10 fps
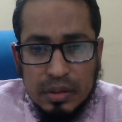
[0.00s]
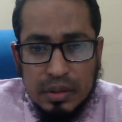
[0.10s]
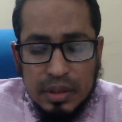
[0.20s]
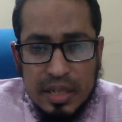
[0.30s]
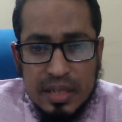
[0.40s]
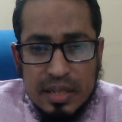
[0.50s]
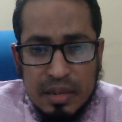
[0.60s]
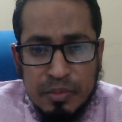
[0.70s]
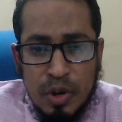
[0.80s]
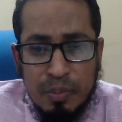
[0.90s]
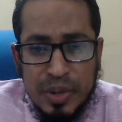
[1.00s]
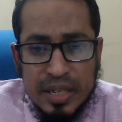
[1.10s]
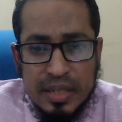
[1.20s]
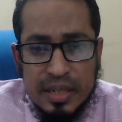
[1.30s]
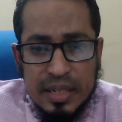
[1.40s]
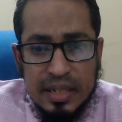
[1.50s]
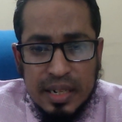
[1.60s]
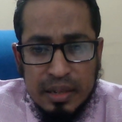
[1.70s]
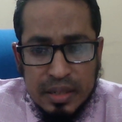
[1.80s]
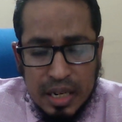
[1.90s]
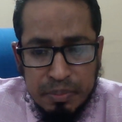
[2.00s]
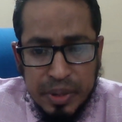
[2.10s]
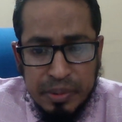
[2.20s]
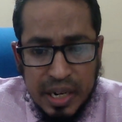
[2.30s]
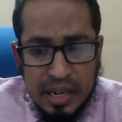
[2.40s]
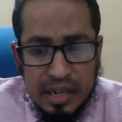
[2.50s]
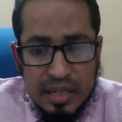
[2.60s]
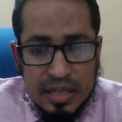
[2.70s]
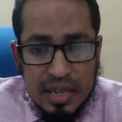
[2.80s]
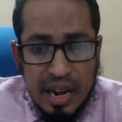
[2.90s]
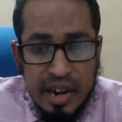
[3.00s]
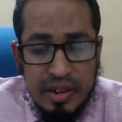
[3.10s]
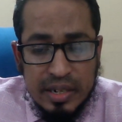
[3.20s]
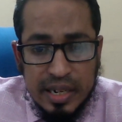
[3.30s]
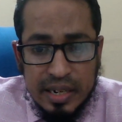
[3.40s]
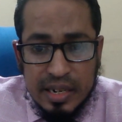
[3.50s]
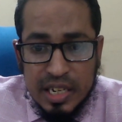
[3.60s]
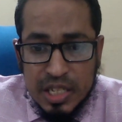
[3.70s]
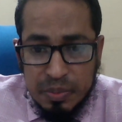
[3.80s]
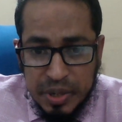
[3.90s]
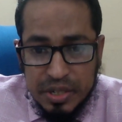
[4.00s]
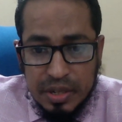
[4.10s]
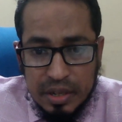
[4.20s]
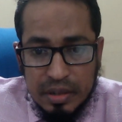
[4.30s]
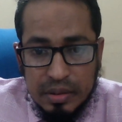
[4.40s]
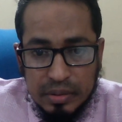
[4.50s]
There is some complexity in NPV analysis. I will take a special